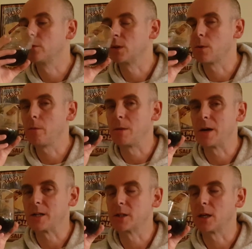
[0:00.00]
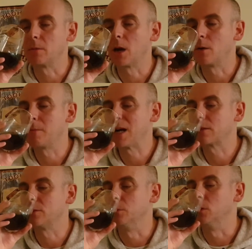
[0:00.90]
which probably makes you keep going
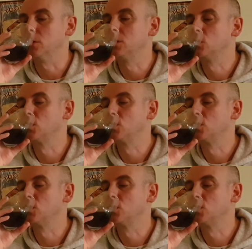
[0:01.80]
back for more.